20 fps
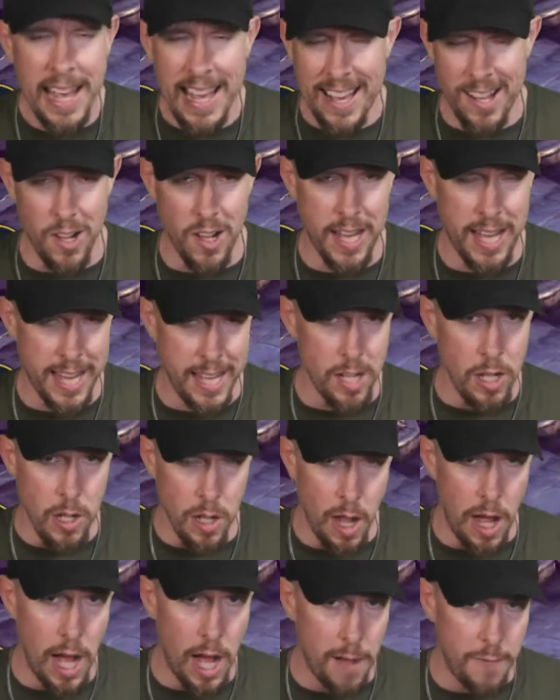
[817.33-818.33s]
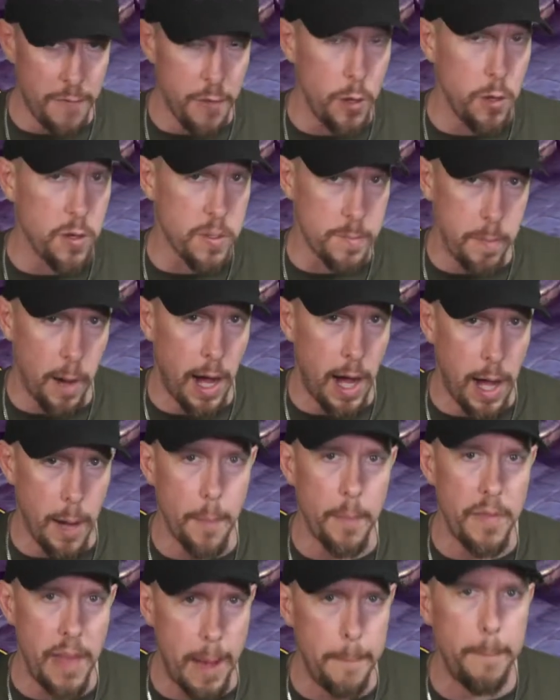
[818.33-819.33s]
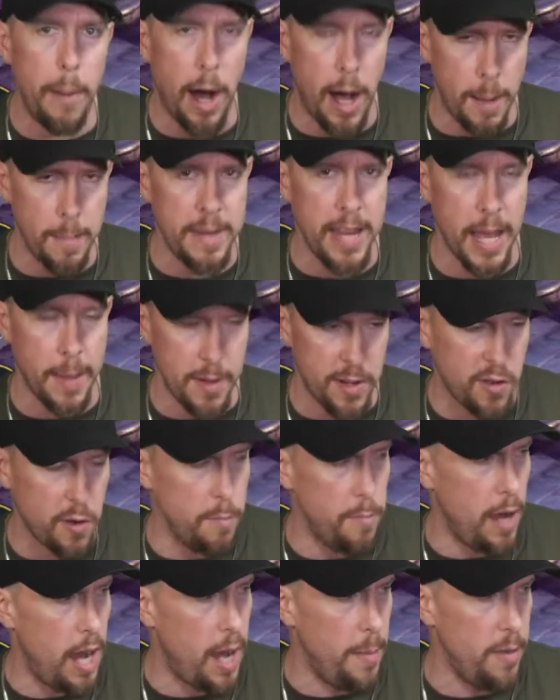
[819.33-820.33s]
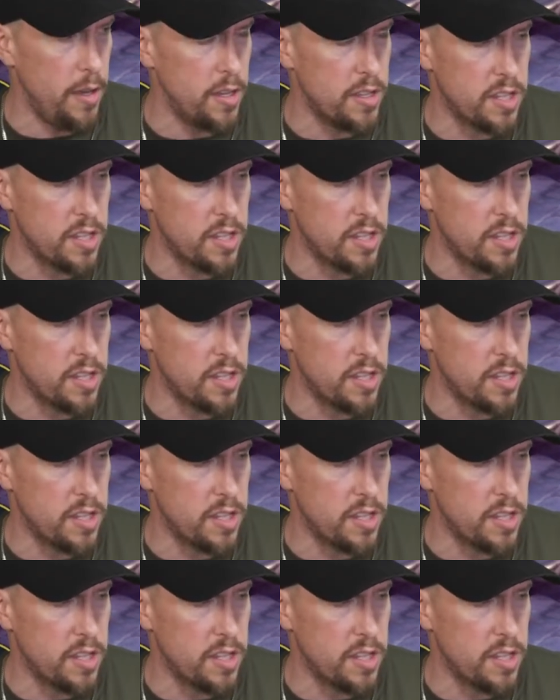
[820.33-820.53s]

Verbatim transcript: He'll heal off those bomb, that bomb damage from Bommel.